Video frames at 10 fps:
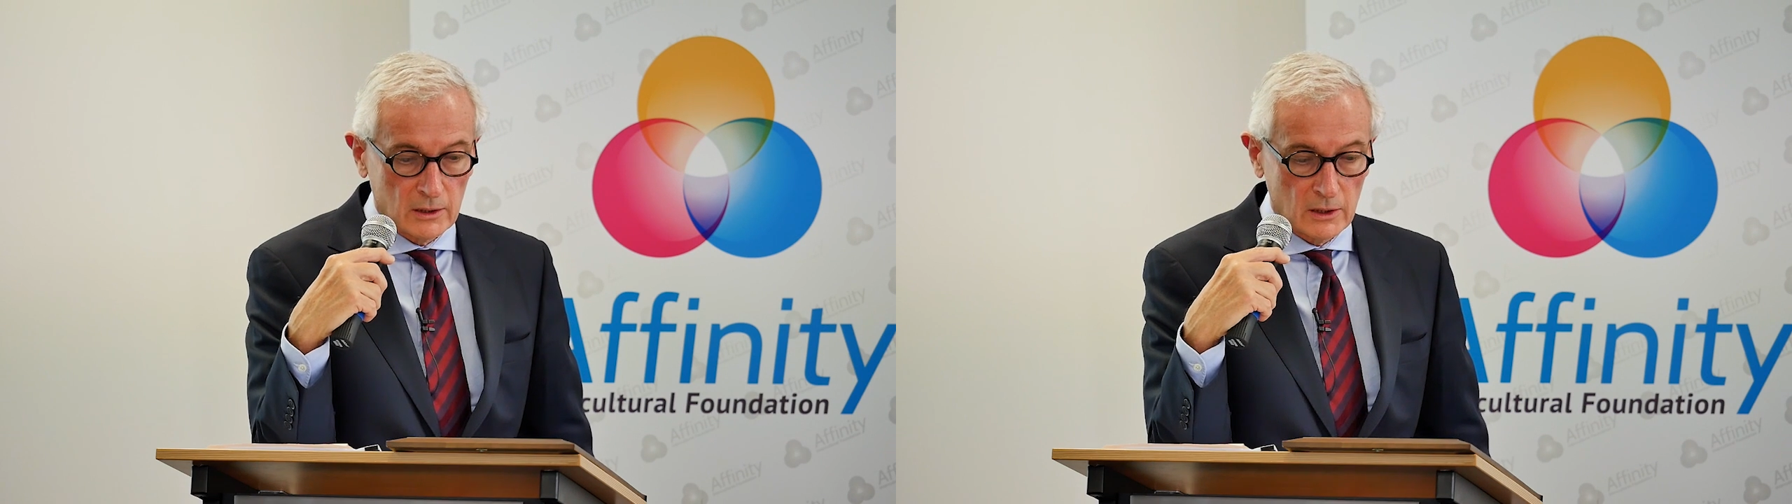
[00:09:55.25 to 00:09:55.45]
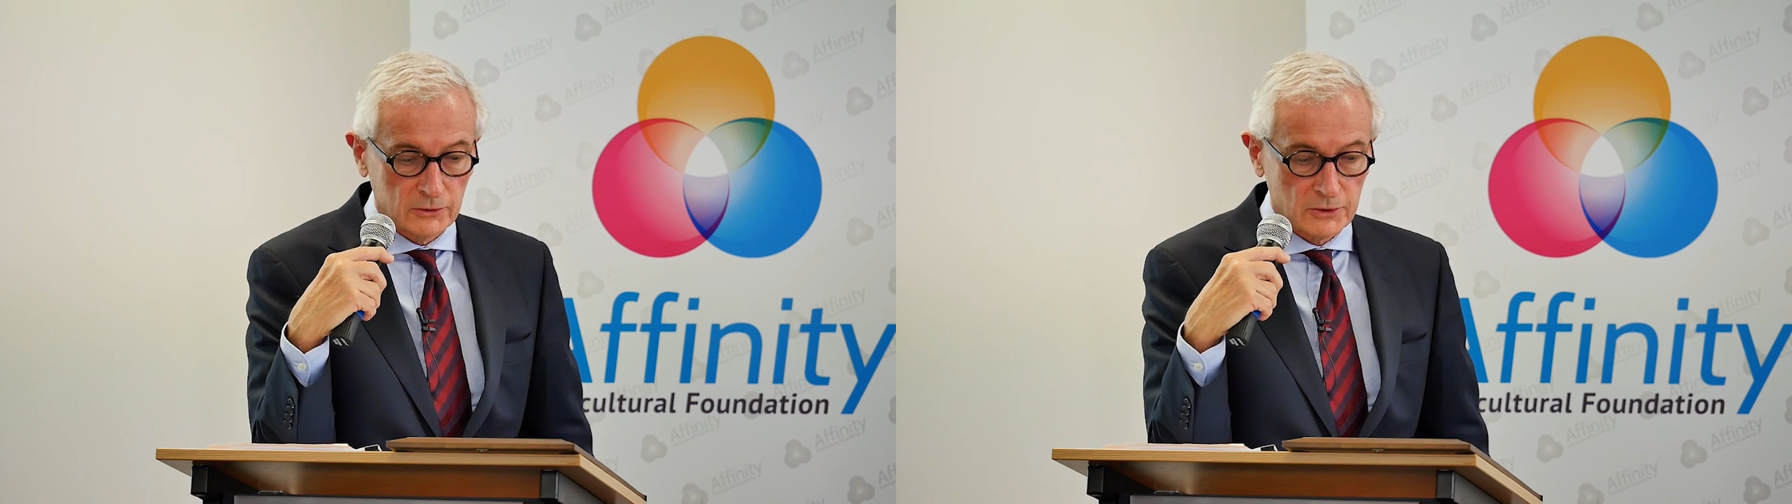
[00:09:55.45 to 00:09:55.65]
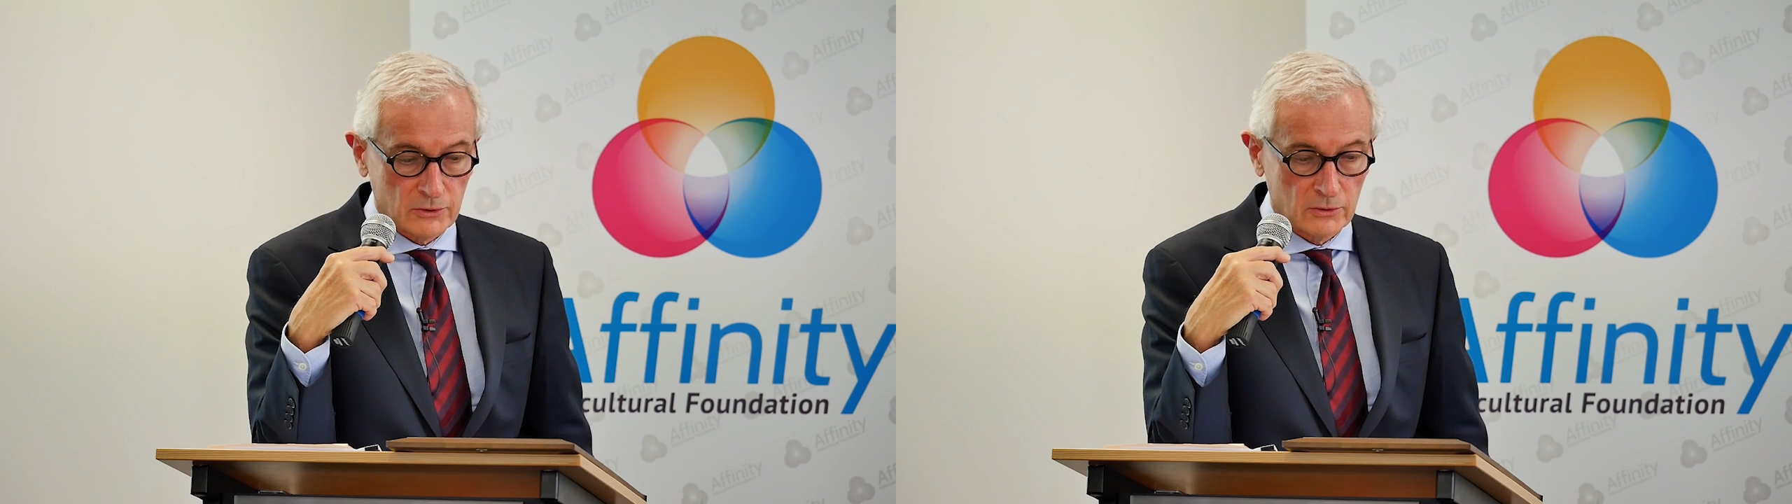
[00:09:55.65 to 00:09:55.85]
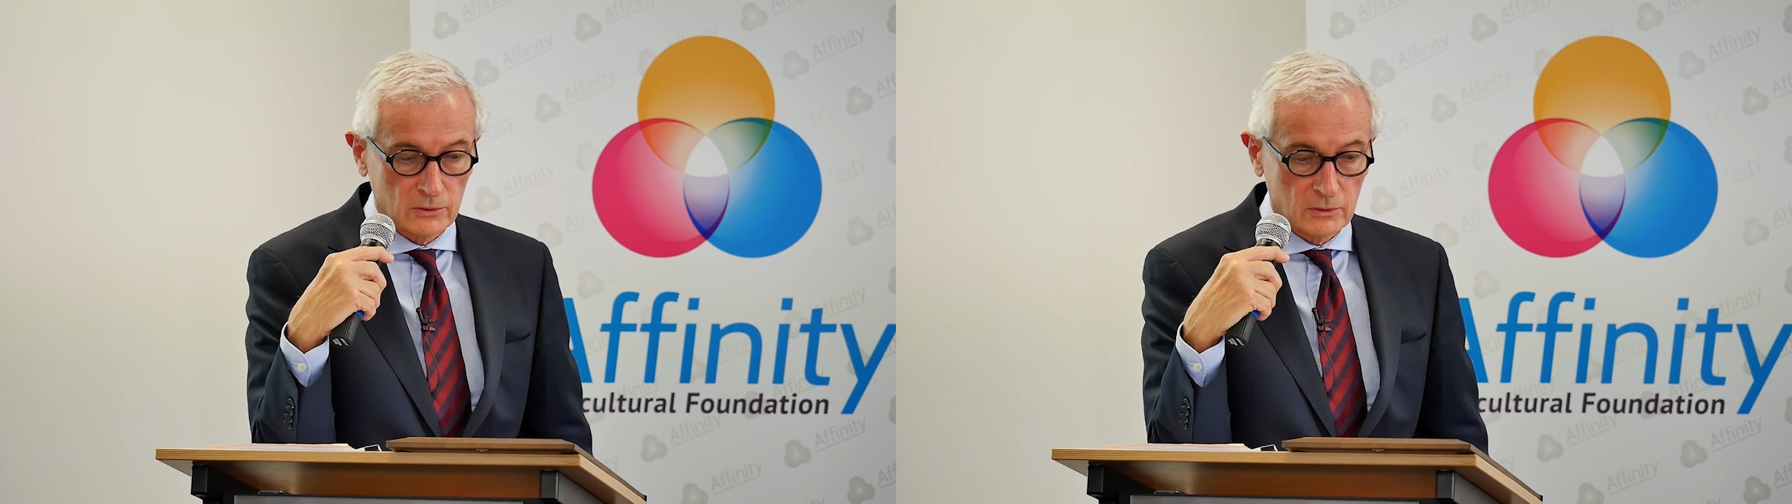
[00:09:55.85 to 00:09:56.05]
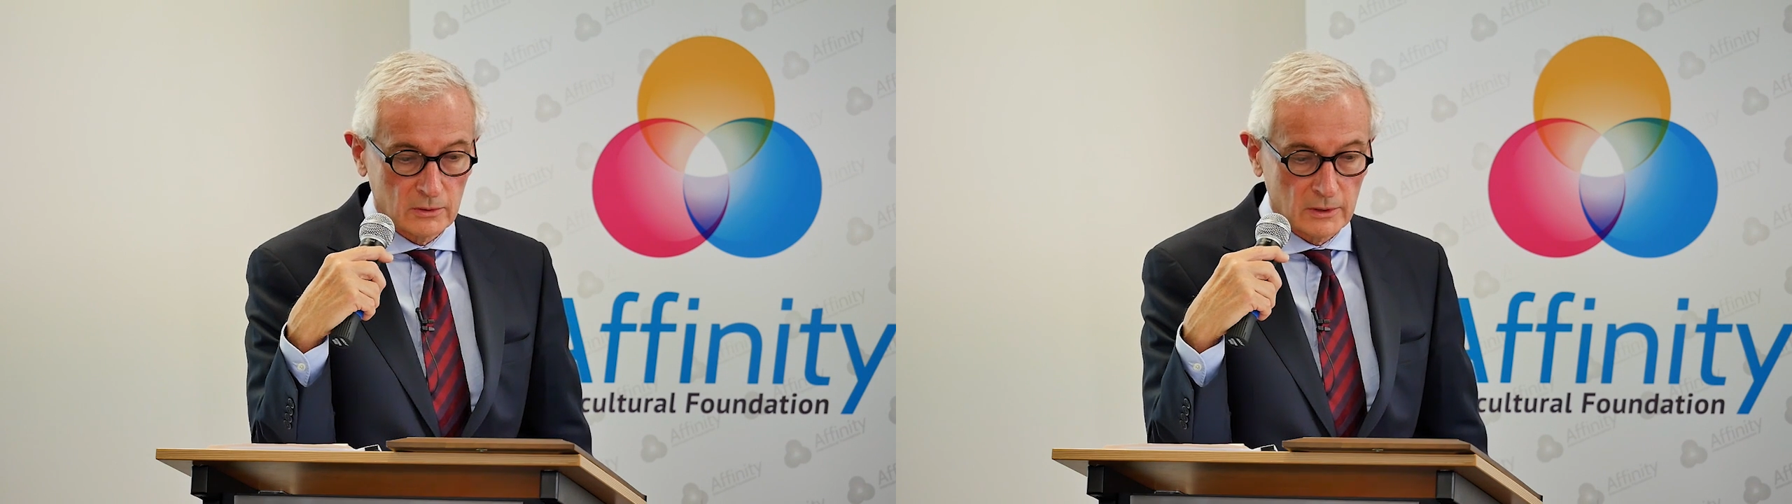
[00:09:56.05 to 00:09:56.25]

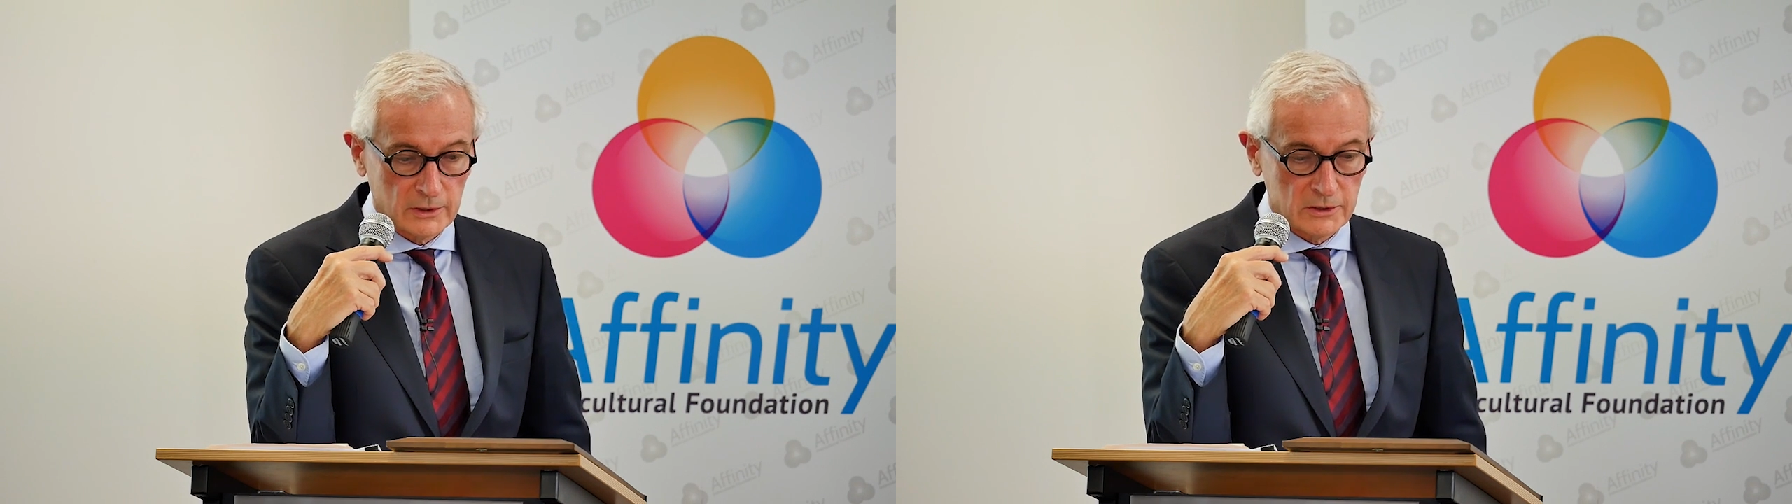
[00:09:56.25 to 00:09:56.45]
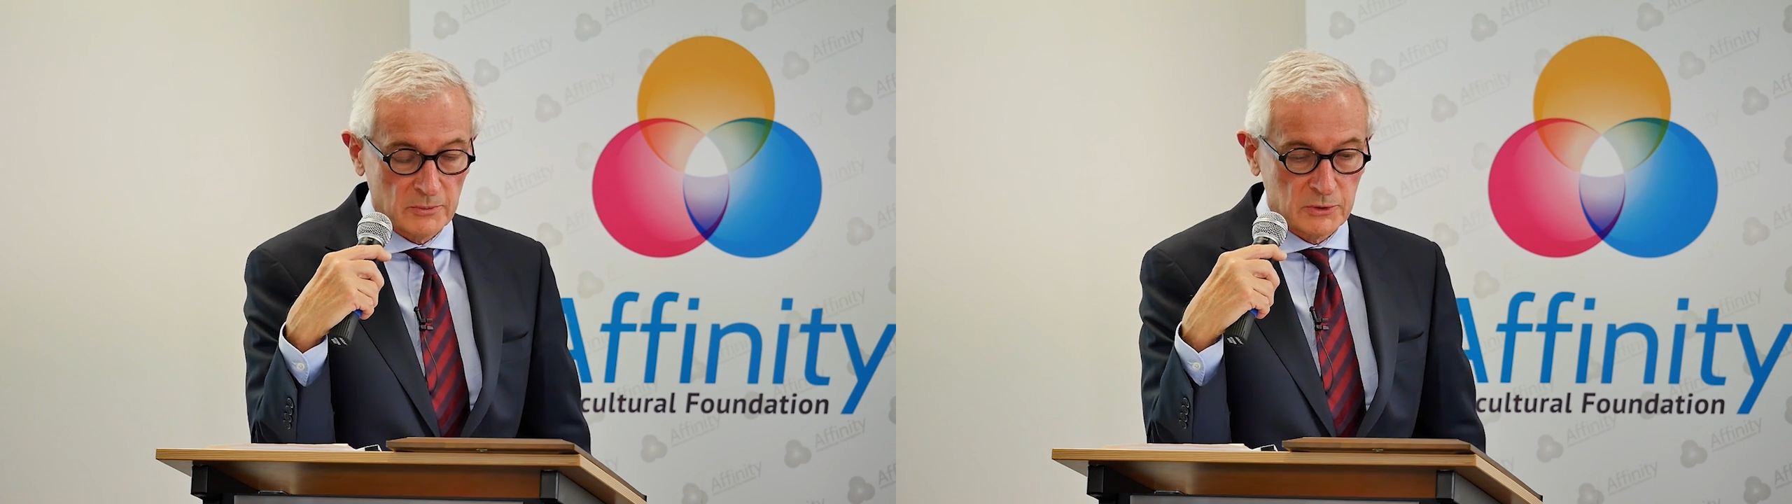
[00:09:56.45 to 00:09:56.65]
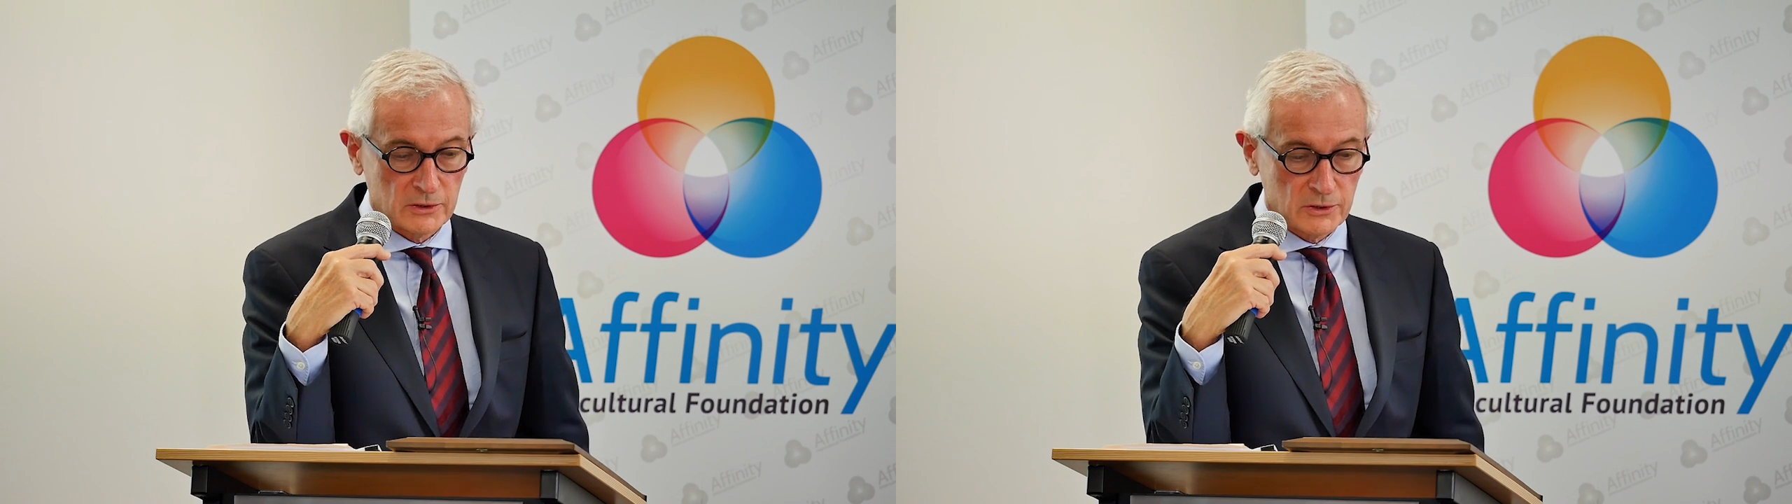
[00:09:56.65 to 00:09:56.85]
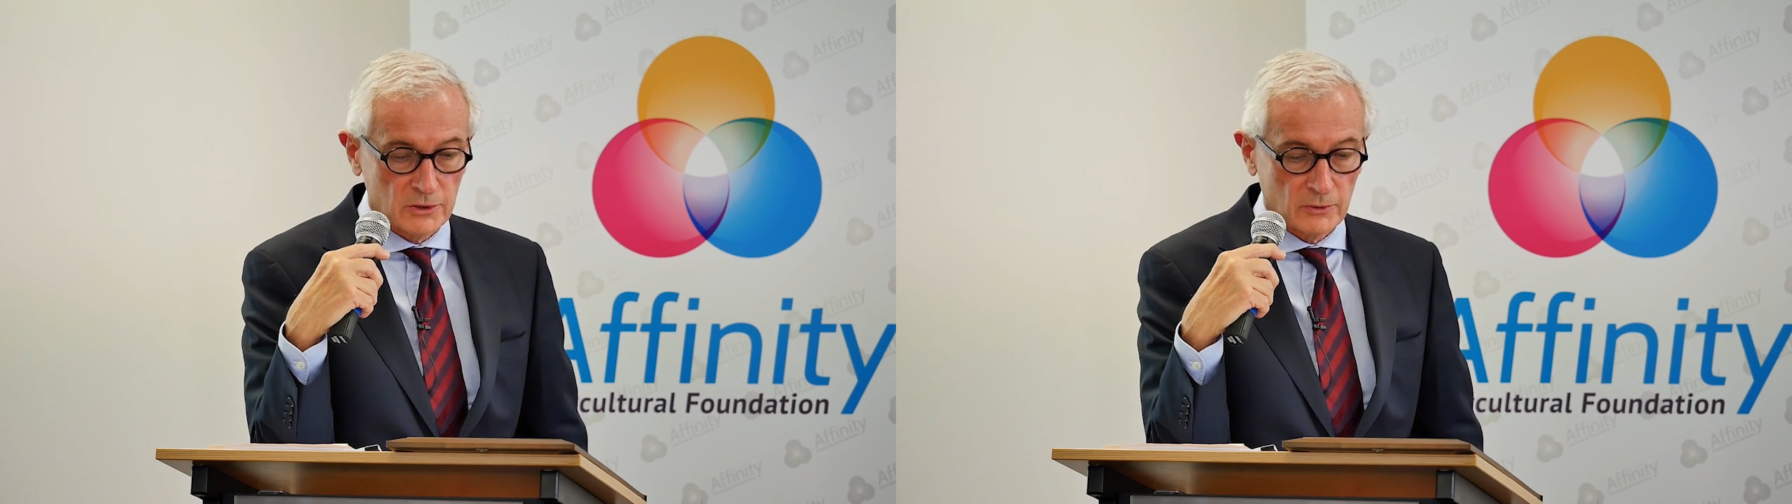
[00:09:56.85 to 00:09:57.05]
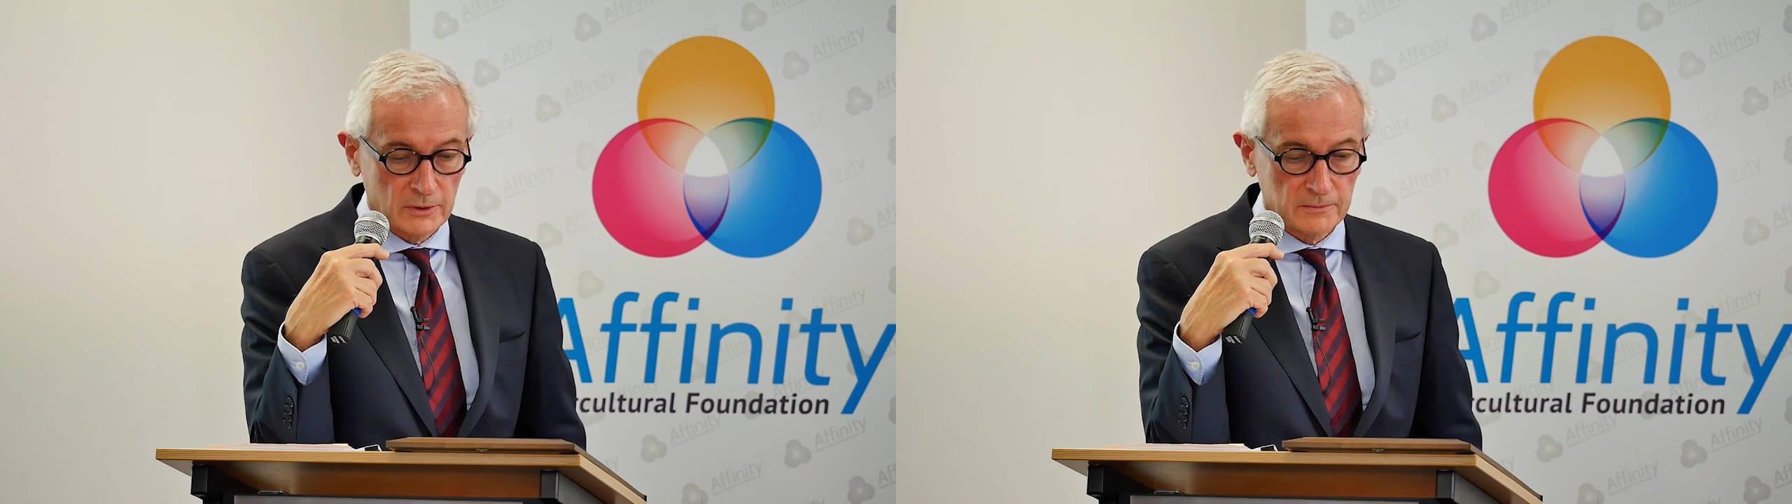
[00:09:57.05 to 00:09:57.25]
cultural exceptions
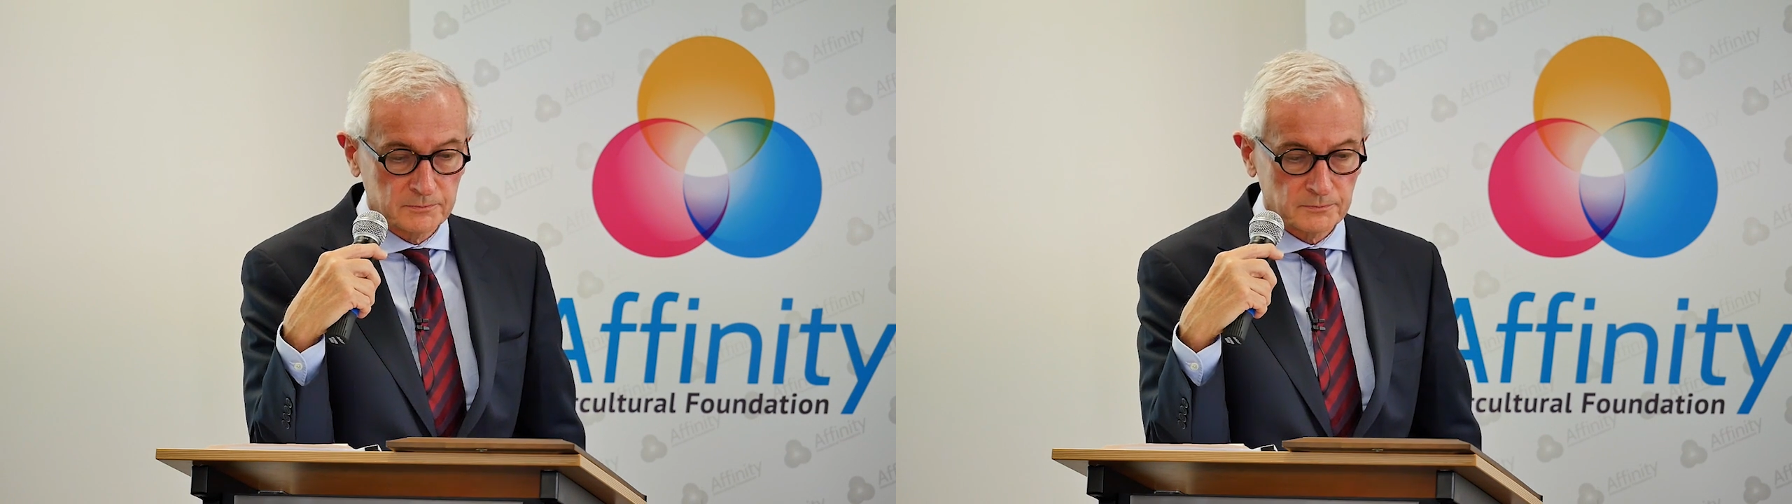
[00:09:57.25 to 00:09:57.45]
to it.